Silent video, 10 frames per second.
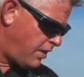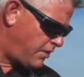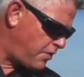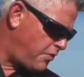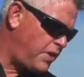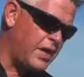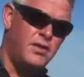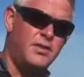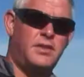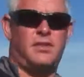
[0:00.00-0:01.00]
The
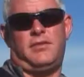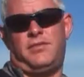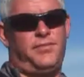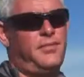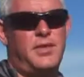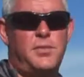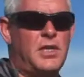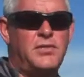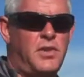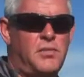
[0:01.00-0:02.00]
reels
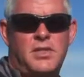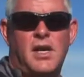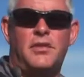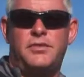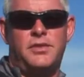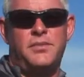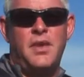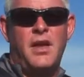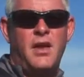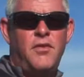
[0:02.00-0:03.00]
speaks for themselves.
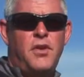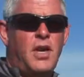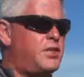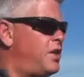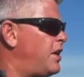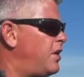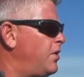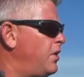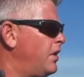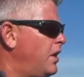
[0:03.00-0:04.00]
If you actually
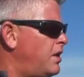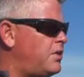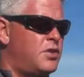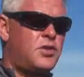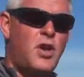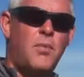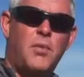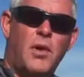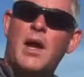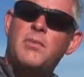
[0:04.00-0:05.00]
go into a shop,
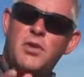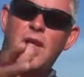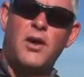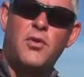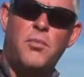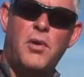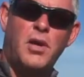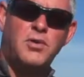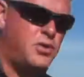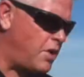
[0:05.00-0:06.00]
come to the Outdoor
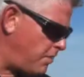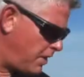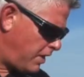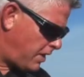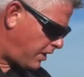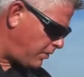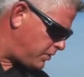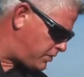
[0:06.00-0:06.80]
Pro shop, and we'll